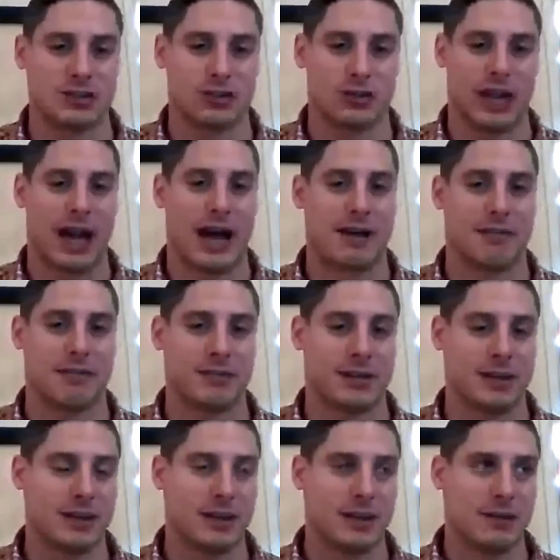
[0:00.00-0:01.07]
So you have
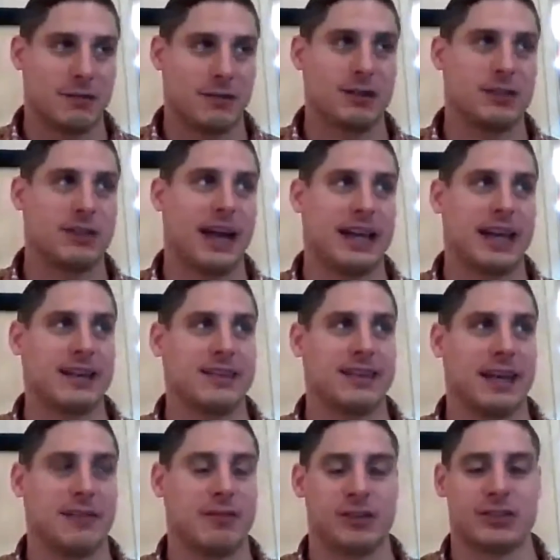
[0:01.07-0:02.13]
food diary
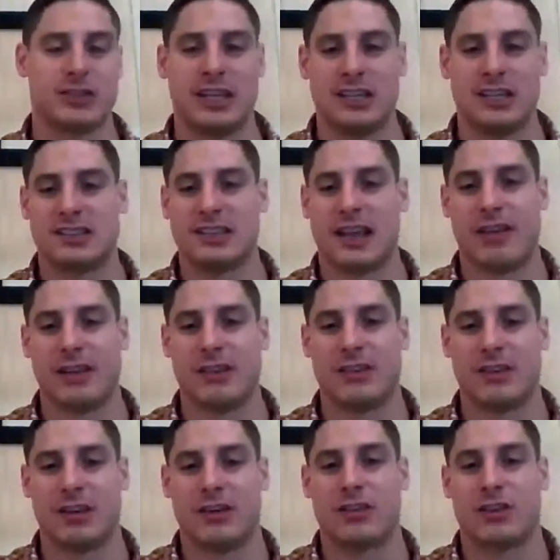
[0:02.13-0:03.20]
intake for, say, 7
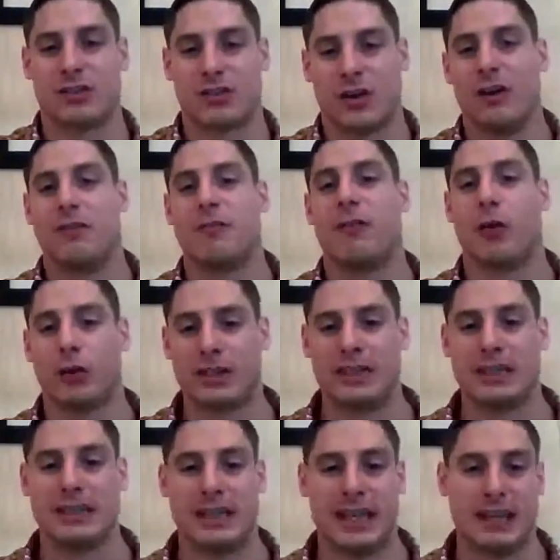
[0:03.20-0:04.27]
to sort of
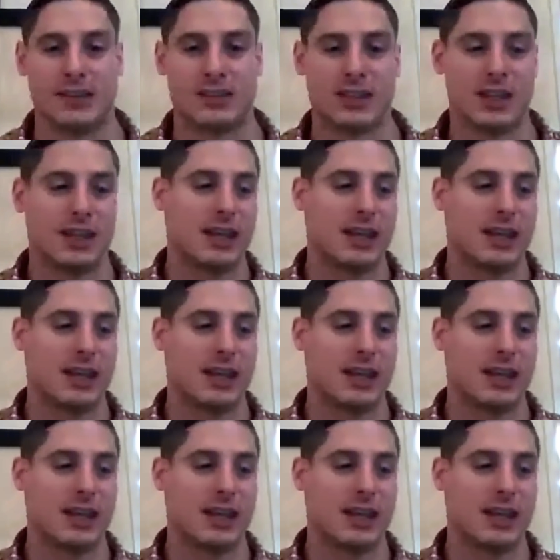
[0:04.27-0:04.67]
14 days.